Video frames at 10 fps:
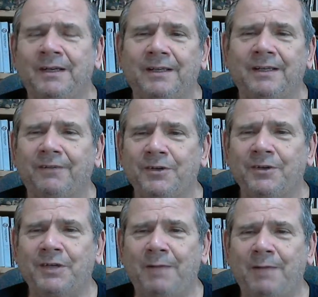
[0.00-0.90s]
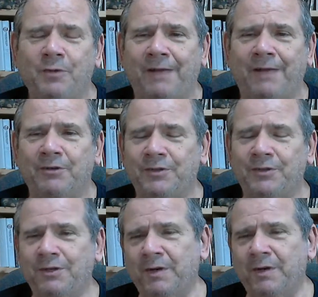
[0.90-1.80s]
The first time was after
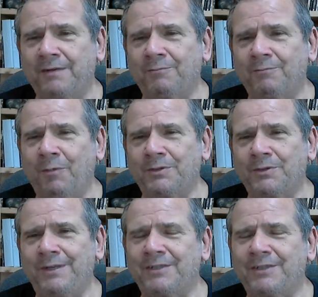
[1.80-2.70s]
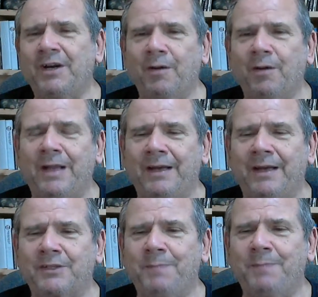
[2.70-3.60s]
surgery and was not terribly
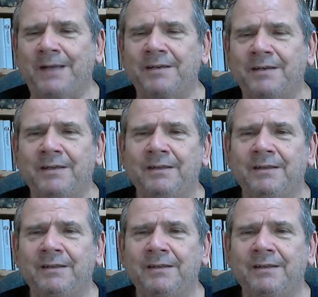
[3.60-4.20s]
unexpected